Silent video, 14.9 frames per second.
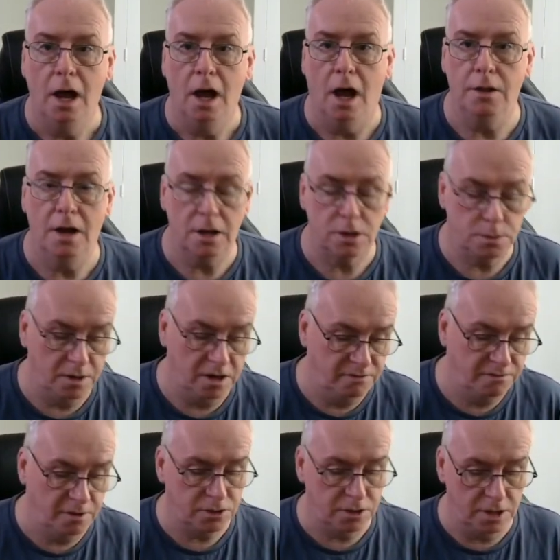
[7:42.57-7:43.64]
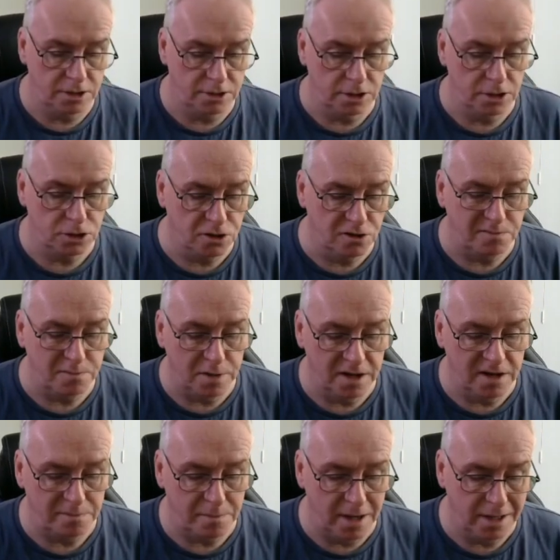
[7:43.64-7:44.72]
and that's pretty fascinating stuff,
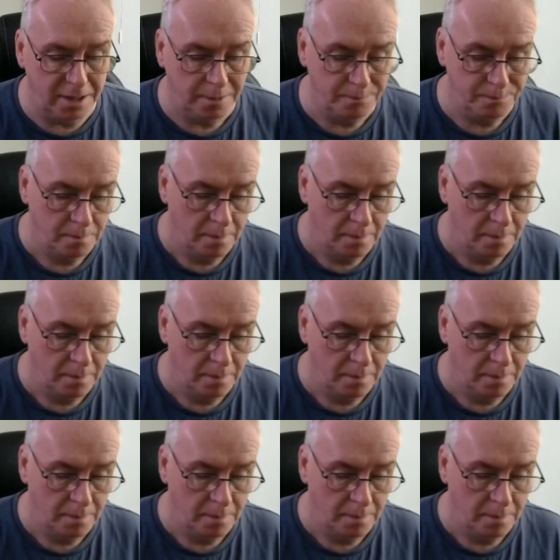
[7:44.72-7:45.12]
believe me.